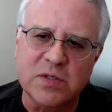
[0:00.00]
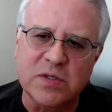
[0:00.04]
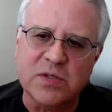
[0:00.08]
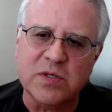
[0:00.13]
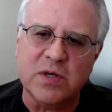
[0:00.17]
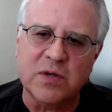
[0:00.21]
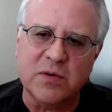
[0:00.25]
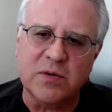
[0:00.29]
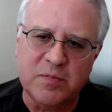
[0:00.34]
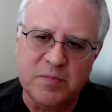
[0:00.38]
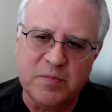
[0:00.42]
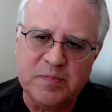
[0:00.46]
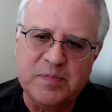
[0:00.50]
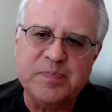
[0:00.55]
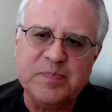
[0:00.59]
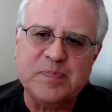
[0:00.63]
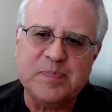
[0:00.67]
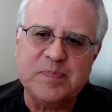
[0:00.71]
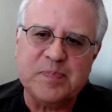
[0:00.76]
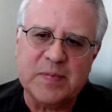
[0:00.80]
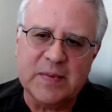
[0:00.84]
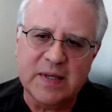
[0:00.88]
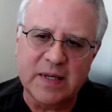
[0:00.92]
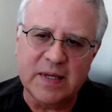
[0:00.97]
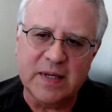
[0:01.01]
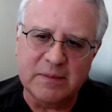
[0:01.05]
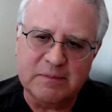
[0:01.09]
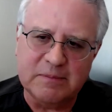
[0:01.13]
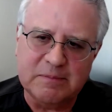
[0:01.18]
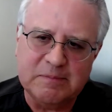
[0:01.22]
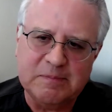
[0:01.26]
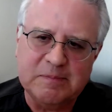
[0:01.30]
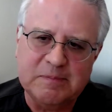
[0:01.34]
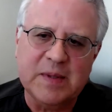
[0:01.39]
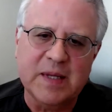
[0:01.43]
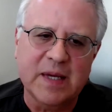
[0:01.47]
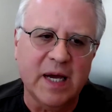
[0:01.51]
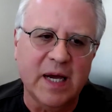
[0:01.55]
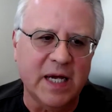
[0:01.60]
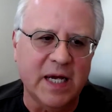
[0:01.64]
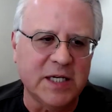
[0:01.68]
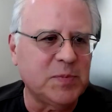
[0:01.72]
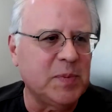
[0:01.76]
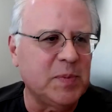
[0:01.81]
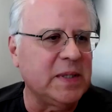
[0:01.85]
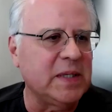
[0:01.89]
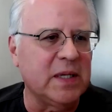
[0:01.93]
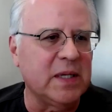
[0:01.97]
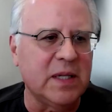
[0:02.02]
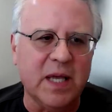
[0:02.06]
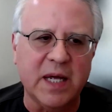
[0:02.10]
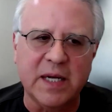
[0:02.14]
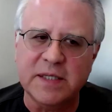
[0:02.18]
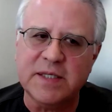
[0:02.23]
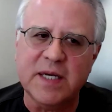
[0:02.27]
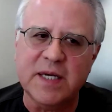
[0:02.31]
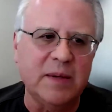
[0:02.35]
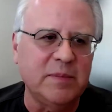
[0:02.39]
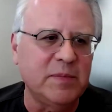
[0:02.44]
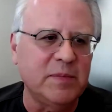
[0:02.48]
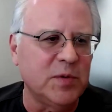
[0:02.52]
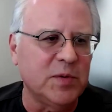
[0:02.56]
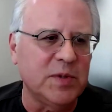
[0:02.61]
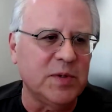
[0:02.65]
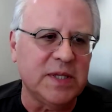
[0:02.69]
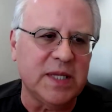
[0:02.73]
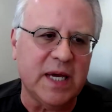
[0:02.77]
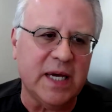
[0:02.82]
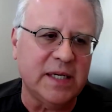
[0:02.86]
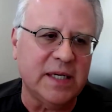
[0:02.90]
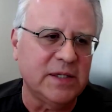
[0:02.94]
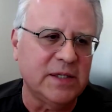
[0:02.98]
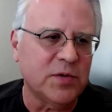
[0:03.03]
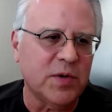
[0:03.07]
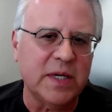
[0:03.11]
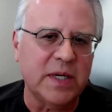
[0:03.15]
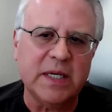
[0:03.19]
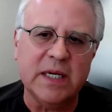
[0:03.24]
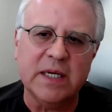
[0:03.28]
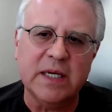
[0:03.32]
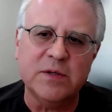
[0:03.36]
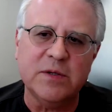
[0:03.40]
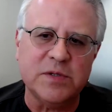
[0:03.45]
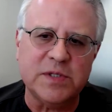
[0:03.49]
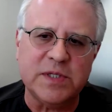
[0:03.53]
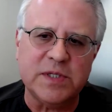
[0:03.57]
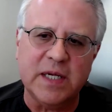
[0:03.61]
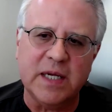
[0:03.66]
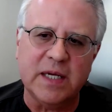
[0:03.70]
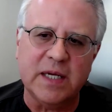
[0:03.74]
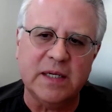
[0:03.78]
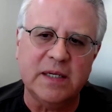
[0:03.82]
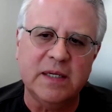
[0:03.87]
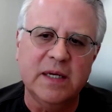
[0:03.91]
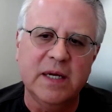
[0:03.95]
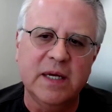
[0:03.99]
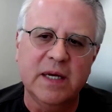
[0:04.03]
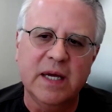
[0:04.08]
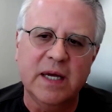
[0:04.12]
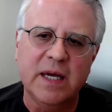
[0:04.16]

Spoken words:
So yeah, I spend a lot of time doing that, trying to understand